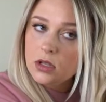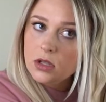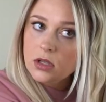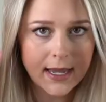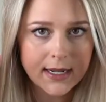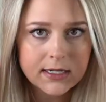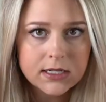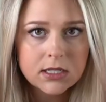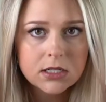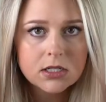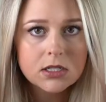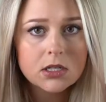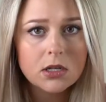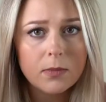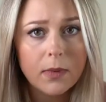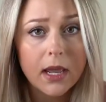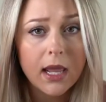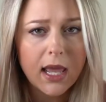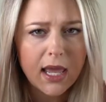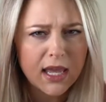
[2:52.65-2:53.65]
That to
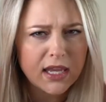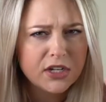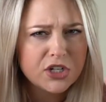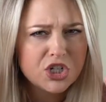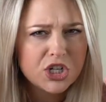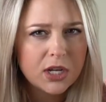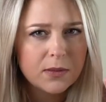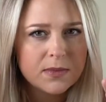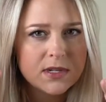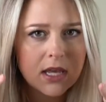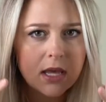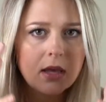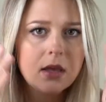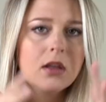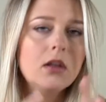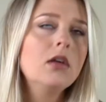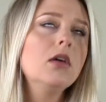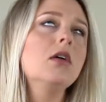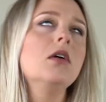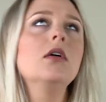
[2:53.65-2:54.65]
my egg-shaped
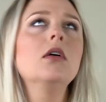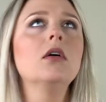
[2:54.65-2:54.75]
head.